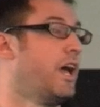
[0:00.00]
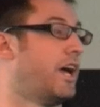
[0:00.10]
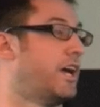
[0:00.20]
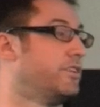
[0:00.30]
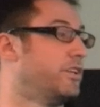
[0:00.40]

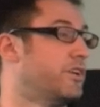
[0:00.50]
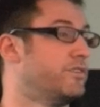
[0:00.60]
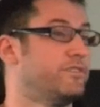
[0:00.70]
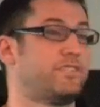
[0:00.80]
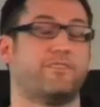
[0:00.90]

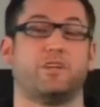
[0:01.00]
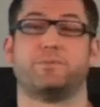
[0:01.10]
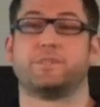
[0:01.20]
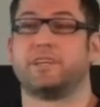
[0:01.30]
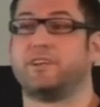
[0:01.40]

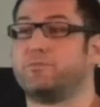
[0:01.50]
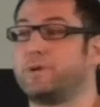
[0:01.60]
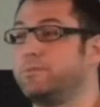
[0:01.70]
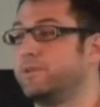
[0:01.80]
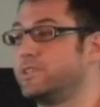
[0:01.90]
70% of
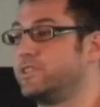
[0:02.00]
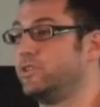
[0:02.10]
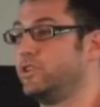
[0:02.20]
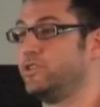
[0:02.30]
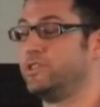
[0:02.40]
people are
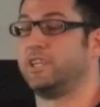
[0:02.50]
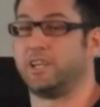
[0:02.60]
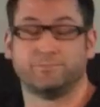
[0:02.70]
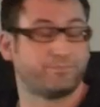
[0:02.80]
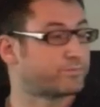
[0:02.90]
still
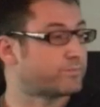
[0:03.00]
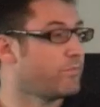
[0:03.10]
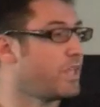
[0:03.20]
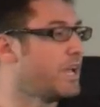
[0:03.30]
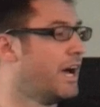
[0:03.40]
using
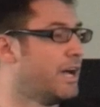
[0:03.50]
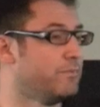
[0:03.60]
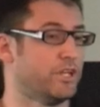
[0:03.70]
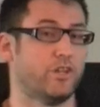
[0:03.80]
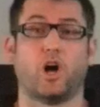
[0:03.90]

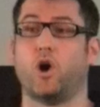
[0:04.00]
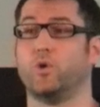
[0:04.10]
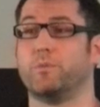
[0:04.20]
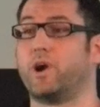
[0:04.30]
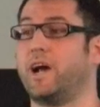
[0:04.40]
the
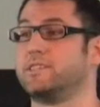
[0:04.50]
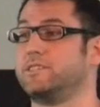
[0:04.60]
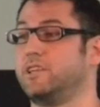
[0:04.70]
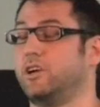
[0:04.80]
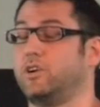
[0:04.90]
older
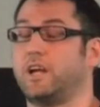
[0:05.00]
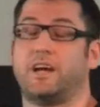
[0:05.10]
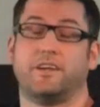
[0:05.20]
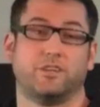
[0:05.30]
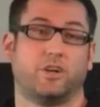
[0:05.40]
browsers, the
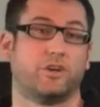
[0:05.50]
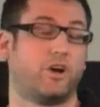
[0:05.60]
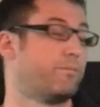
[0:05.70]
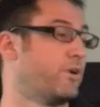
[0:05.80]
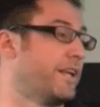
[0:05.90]
older
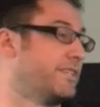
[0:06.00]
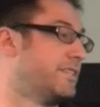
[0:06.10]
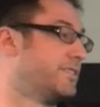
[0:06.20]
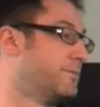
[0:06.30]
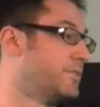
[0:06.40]
operating
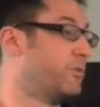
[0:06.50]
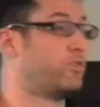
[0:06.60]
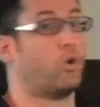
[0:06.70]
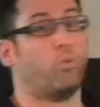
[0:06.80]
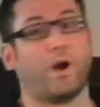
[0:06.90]
systems, so
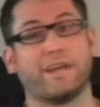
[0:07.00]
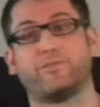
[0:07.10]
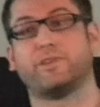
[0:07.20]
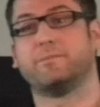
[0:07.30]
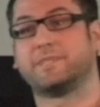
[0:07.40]
we've got to wait
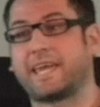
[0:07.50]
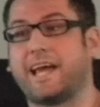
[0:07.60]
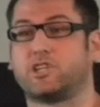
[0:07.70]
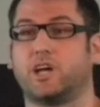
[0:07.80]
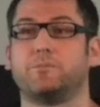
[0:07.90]
for them to
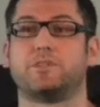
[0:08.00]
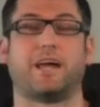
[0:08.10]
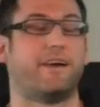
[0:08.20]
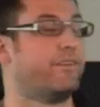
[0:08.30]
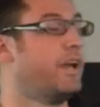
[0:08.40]
catch up to
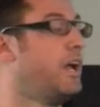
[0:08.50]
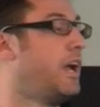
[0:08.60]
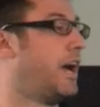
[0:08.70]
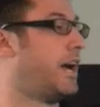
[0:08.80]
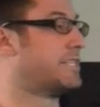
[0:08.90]
have
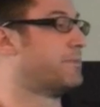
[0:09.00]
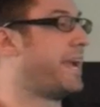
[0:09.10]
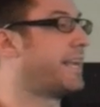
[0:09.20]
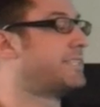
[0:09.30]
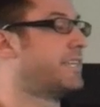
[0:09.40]
some
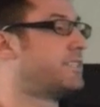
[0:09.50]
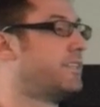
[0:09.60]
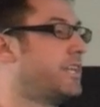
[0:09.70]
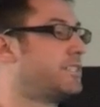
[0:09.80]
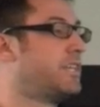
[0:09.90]
access
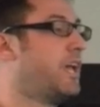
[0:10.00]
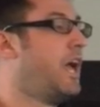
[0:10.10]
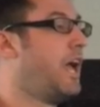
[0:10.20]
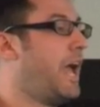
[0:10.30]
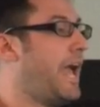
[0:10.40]
to this.
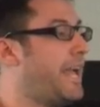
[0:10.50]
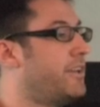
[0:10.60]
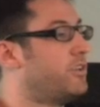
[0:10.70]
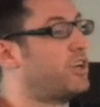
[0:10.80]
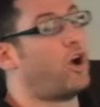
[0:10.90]

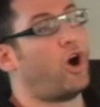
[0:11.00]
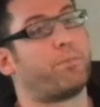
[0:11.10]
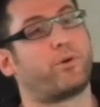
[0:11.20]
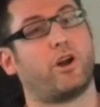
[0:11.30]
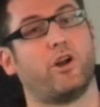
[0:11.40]
And
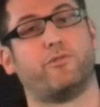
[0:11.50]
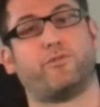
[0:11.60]
Opera and